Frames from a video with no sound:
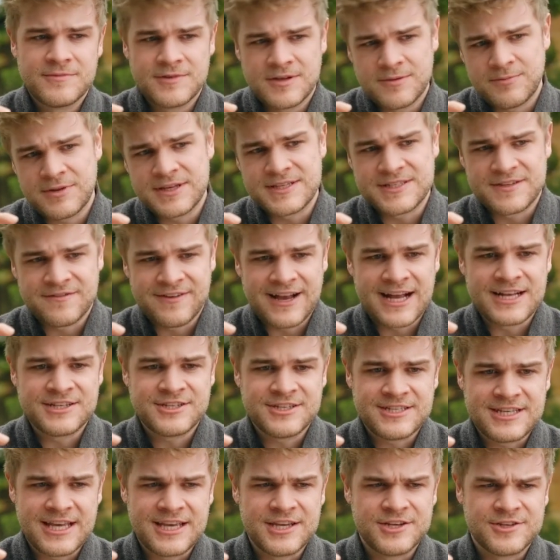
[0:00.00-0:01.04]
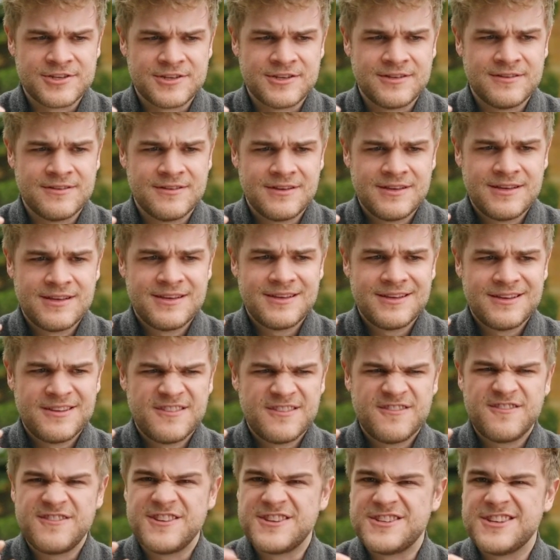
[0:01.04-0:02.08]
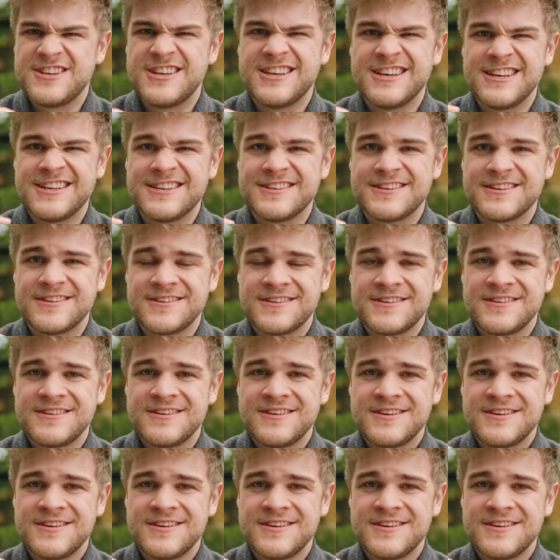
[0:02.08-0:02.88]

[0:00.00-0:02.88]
a place of agitation, fidgetiness,